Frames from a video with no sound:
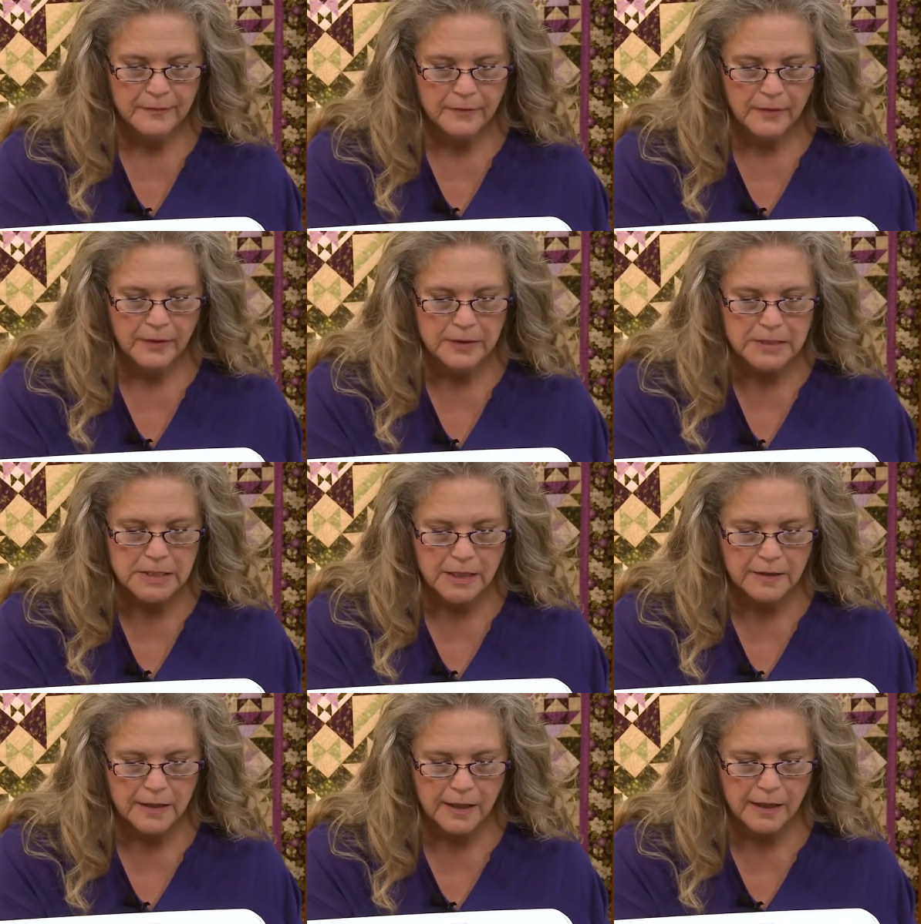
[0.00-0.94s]
Get
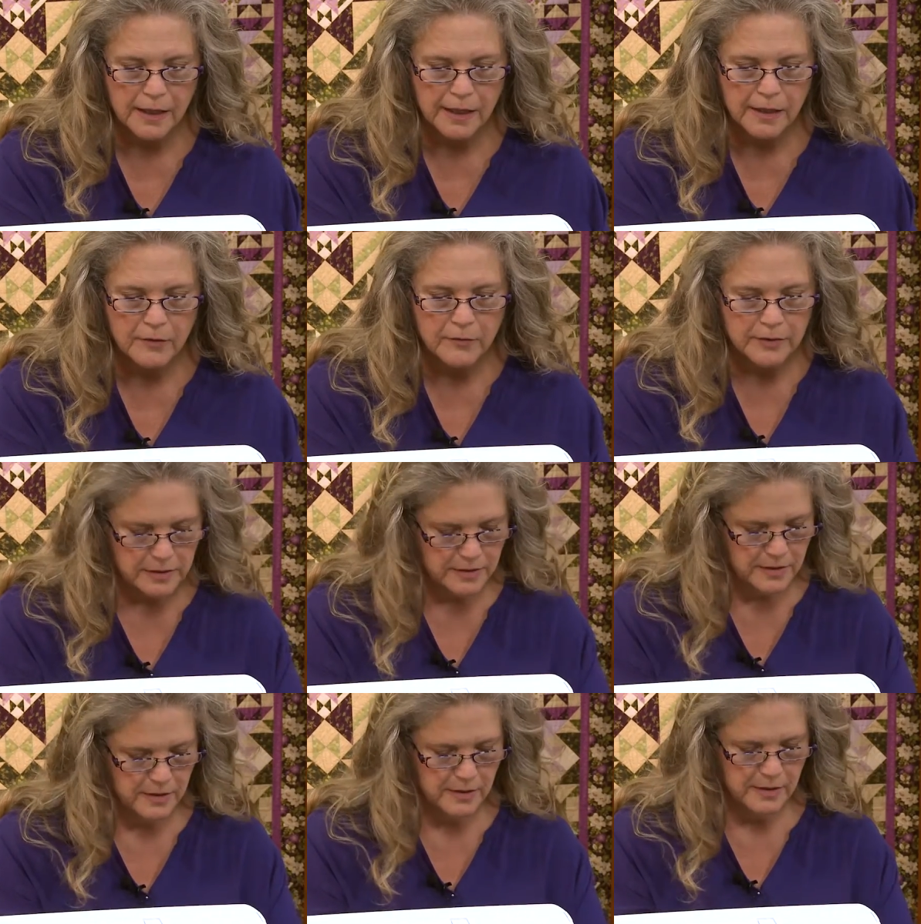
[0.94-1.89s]
that guy going.
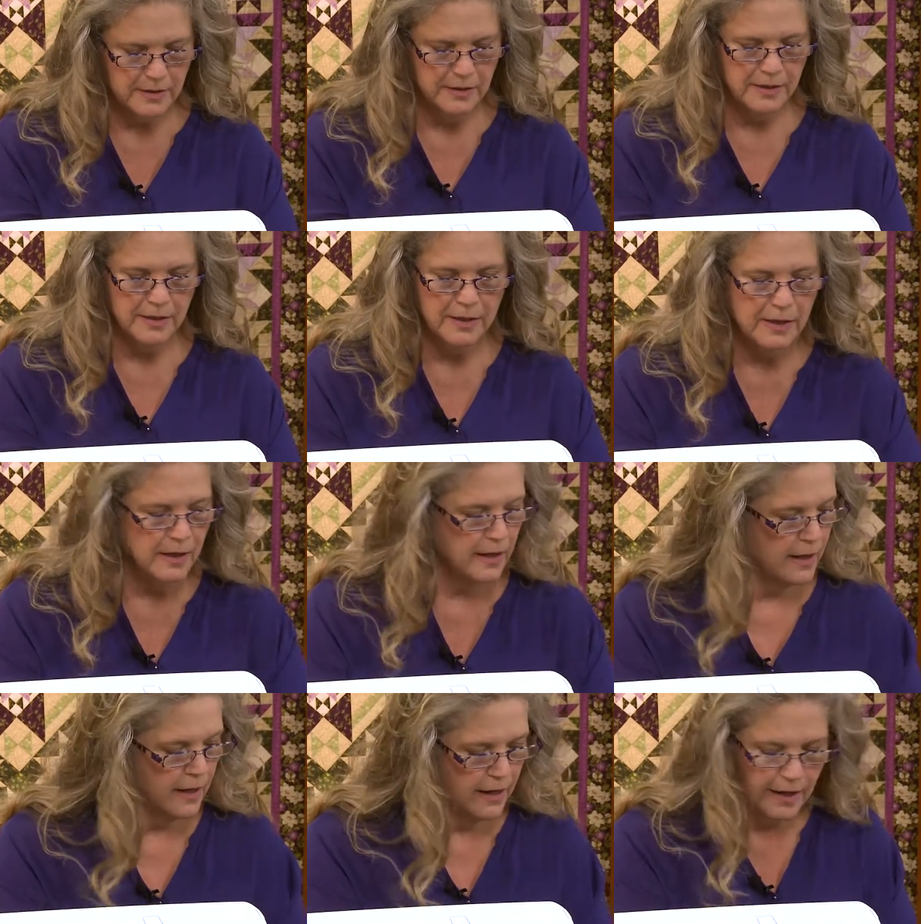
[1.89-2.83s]

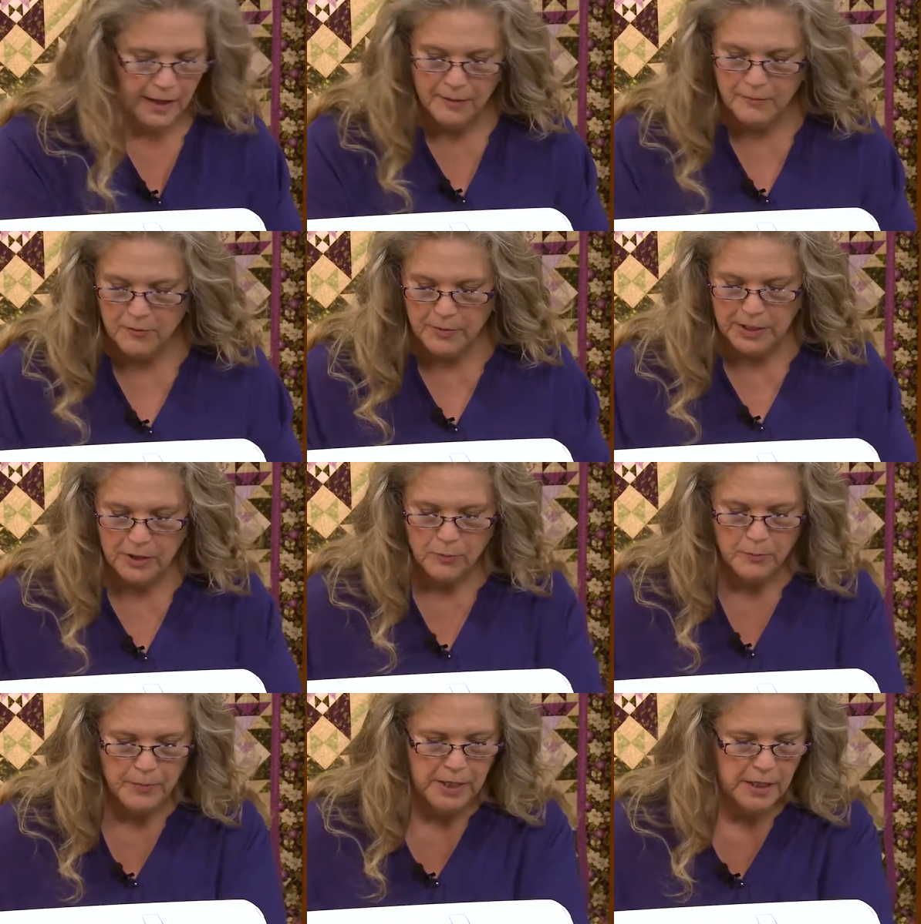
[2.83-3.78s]
And move my
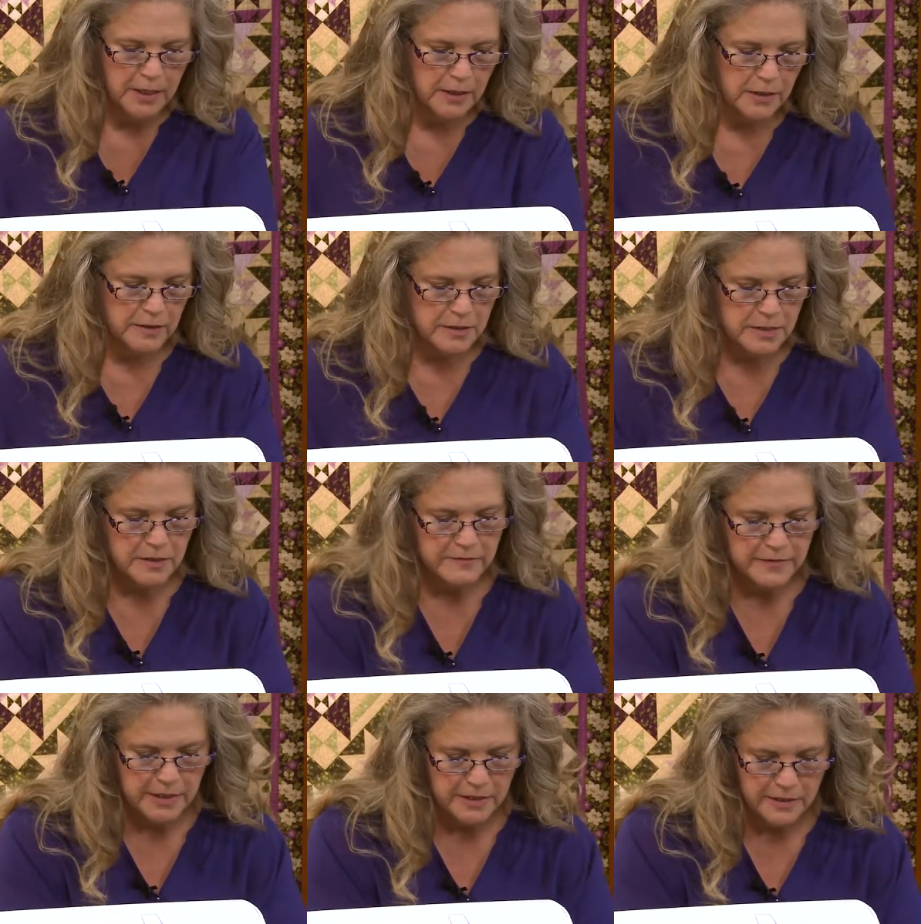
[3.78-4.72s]
little pin cushion
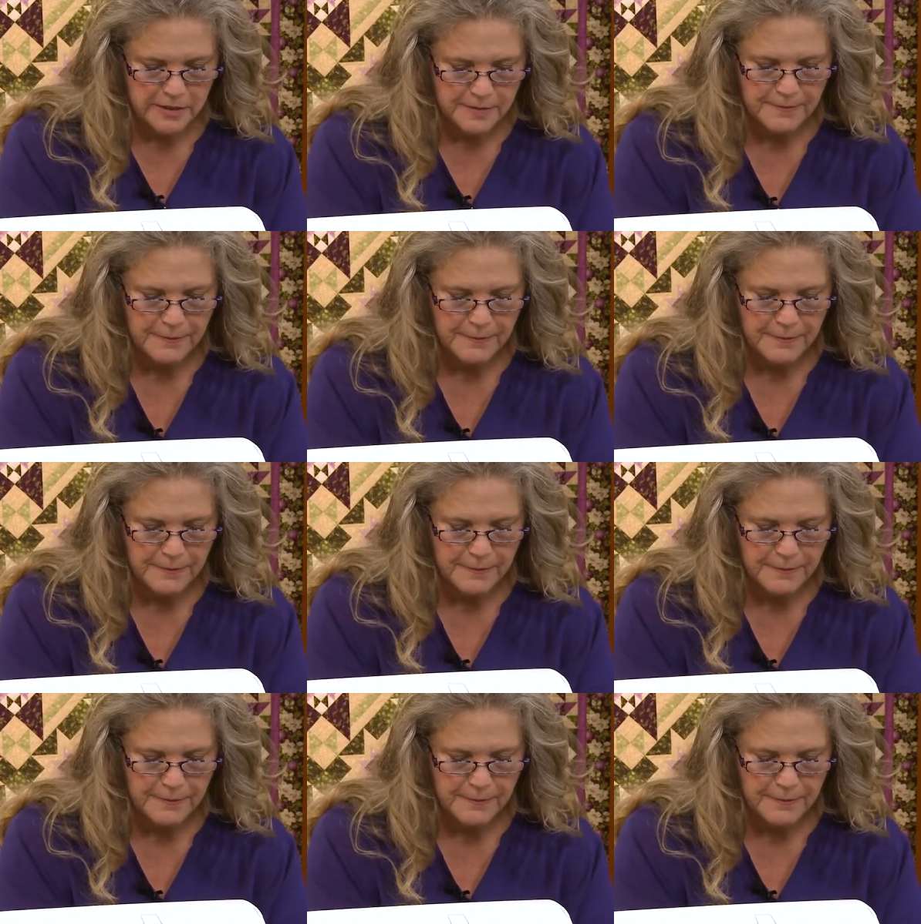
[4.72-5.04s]
over here.